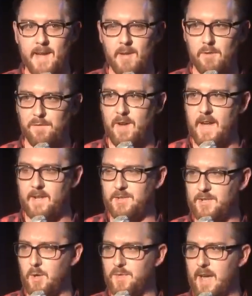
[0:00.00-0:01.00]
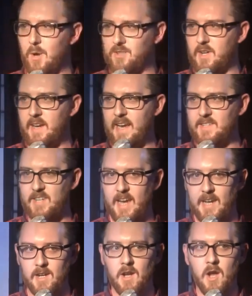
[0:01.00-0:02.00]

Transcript: ill-fated 2018